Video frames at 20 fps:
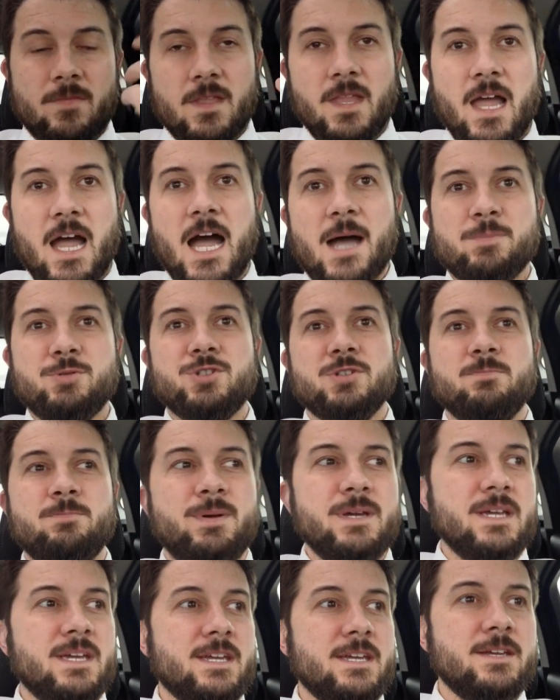option
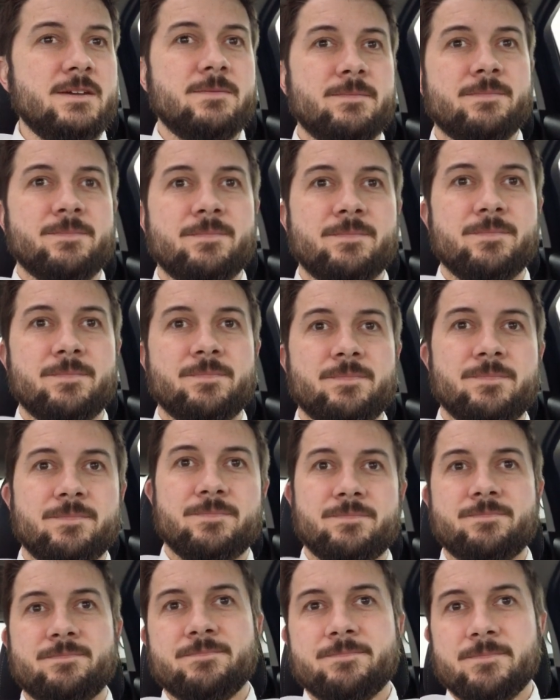B,
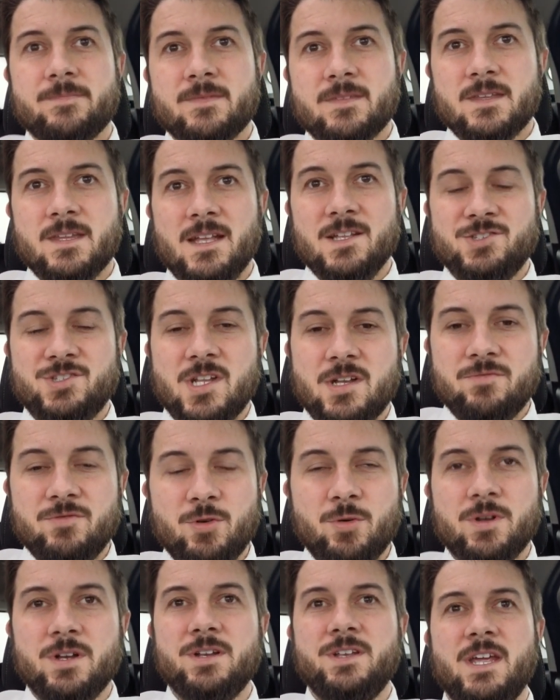instead of
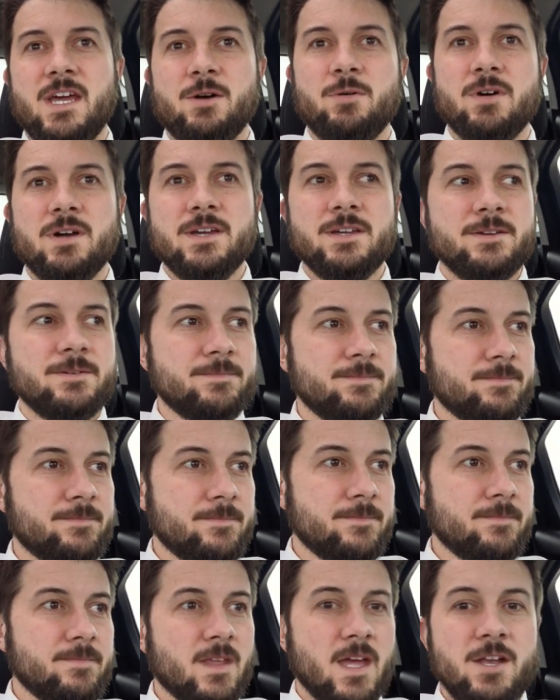doing it that way,
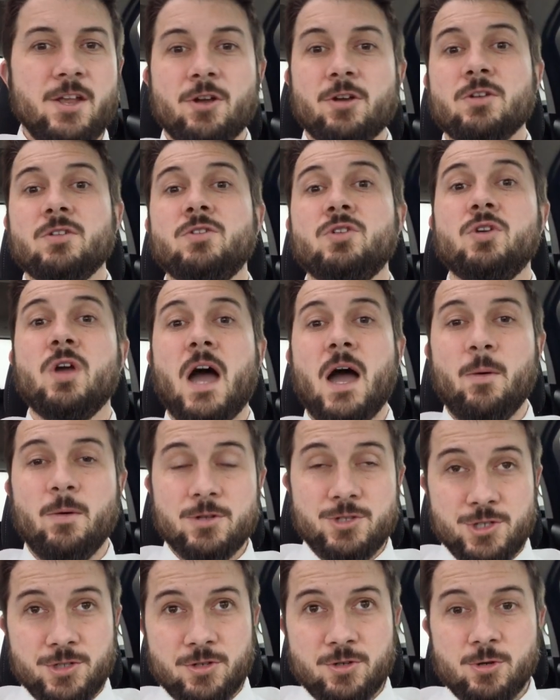and here, I
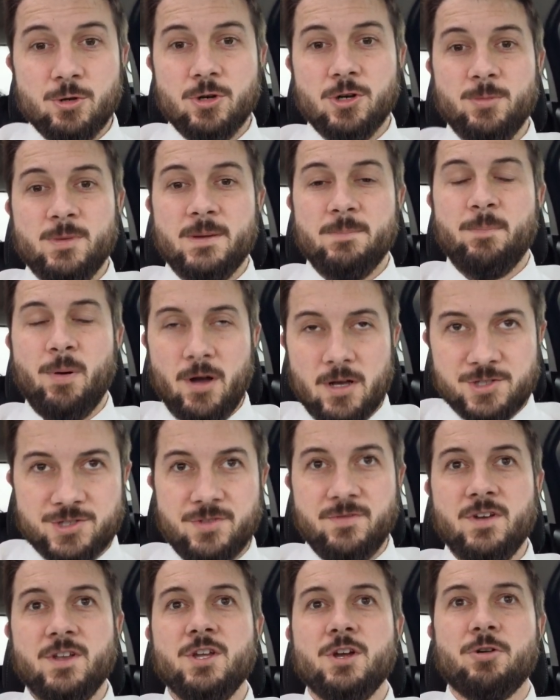want you to Google me. Pause the
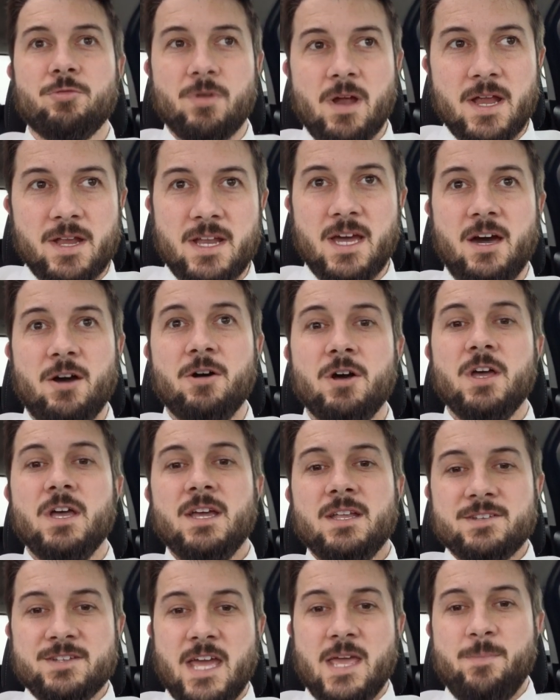video right now,
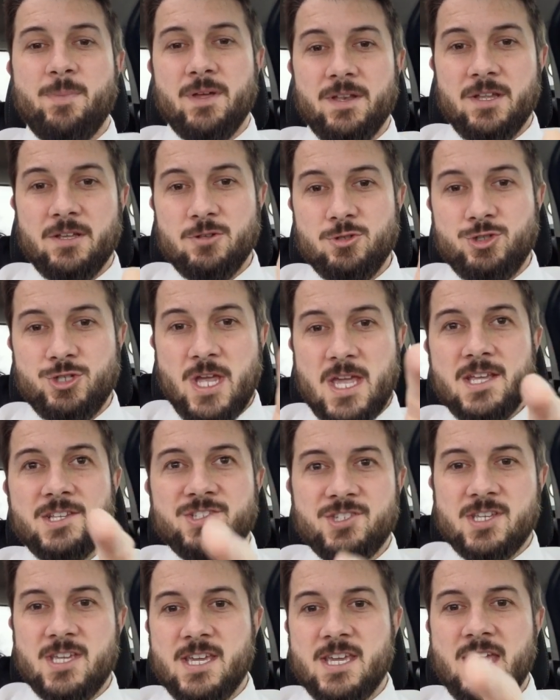type in
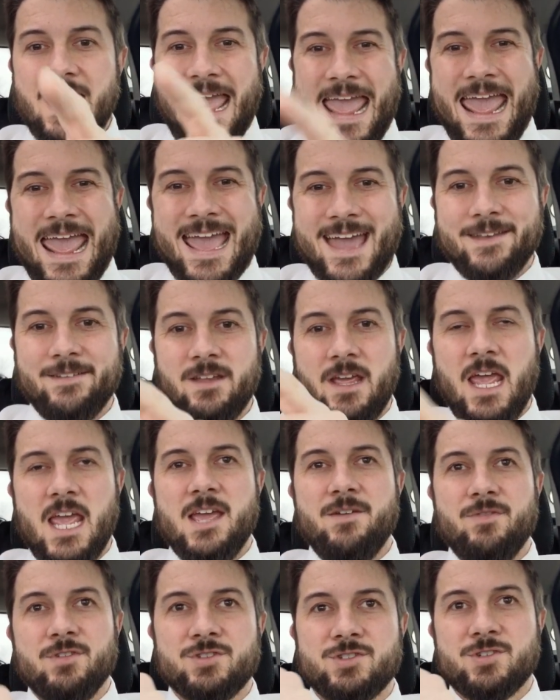JZ at
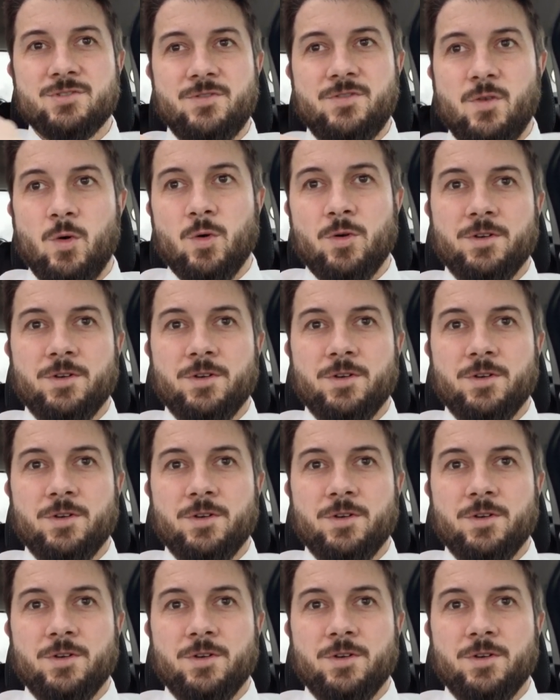Avis Ford.